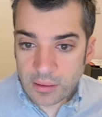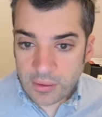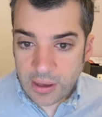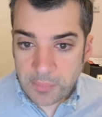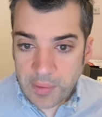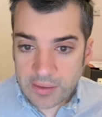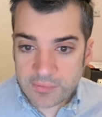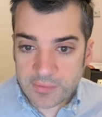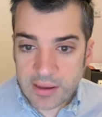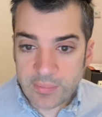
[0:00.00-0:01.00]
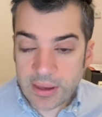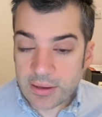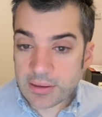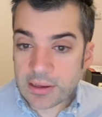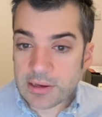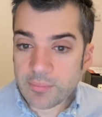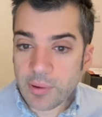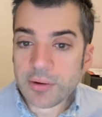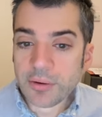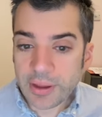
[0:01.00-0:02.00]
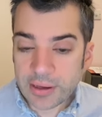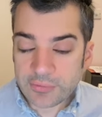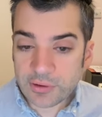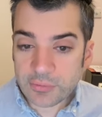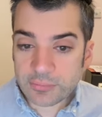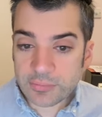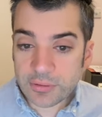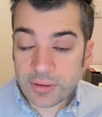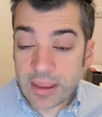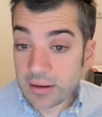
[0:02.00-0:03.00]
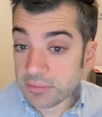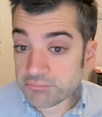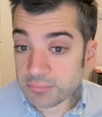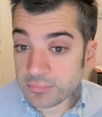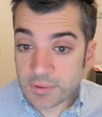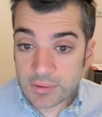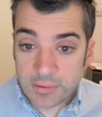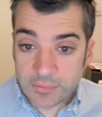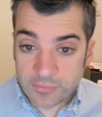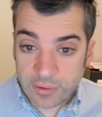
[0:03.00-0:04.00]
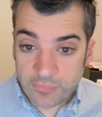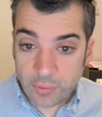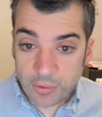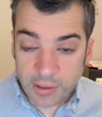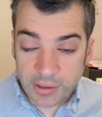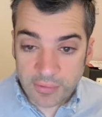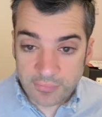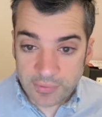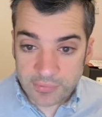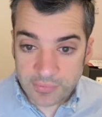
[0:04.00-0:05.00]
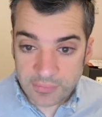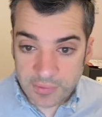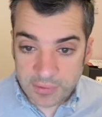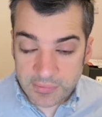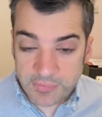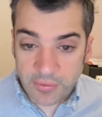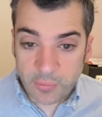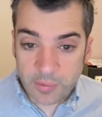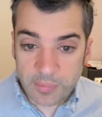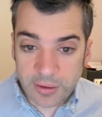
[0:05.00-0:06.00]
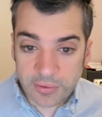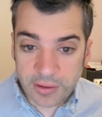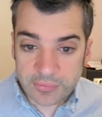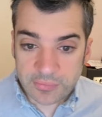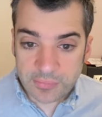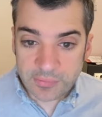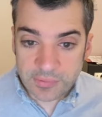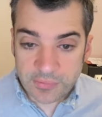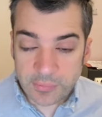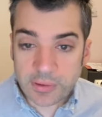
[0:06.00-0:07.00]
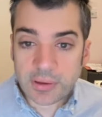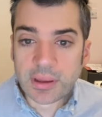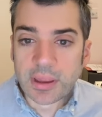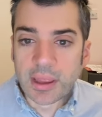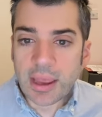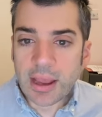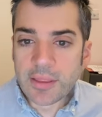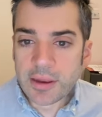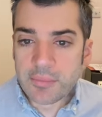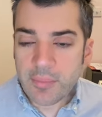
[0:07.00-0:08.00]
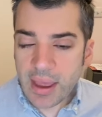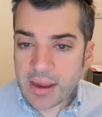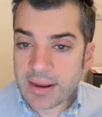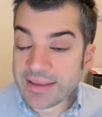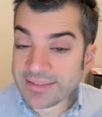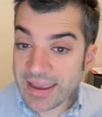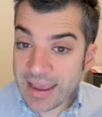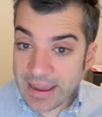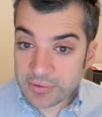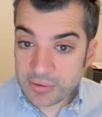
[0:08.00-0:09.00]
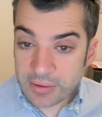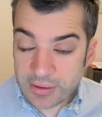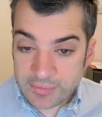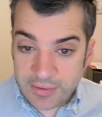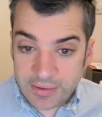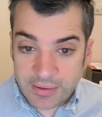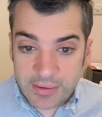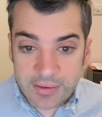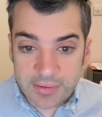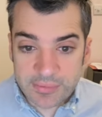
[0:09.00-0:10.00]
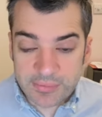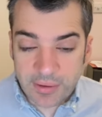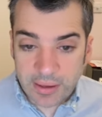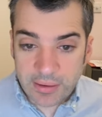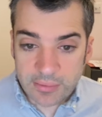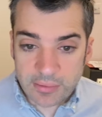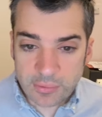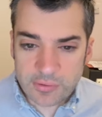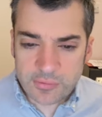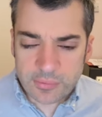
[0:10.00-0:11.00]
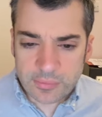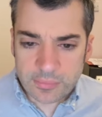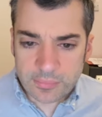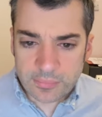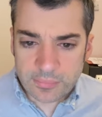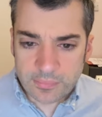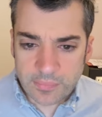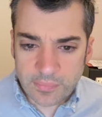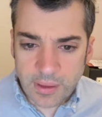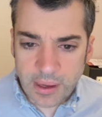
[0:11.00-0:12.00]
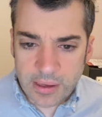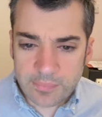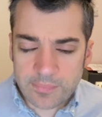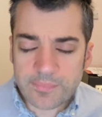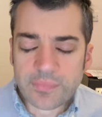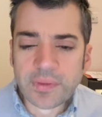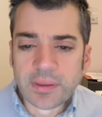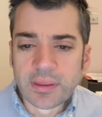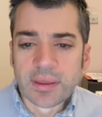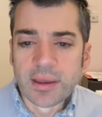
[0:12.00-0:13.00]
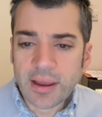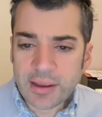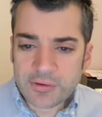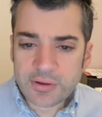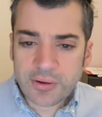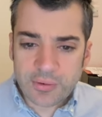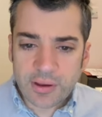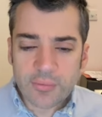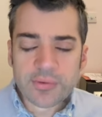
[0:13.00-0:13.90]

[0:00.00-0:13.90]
Okay, man's name hidden in bottleneck. So Len straightforwardly enough, is, is hidden inside the word bottlenecks. It's an easy one. And then mad as a hatter, as they say, which I I actually don't know.